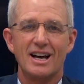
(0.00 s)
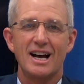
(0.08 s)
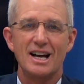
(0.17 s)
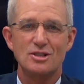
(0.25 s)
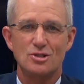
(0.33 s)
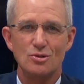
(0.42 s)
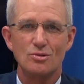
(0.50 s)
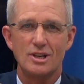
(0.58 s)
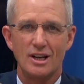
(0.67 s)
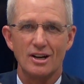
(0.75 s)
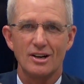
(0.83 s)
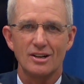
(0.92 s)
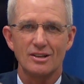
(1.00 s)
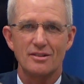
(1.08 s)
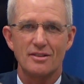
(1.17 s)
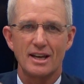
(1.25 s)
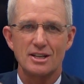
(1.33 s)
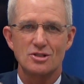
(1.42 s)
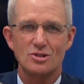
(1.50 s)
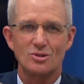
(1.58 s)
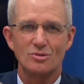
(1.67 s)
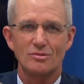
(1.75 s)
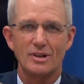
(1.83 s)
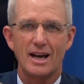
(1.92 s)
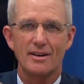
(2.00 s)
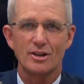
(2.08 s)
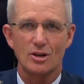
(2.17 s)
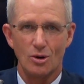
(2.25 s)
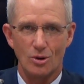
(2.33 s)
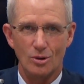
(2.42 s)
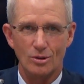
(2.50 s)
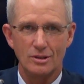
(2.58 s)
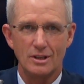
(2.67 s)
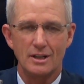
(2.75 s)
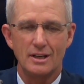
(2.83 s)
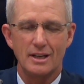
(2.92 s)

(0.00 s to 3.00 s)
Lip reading: I do care that you have a goal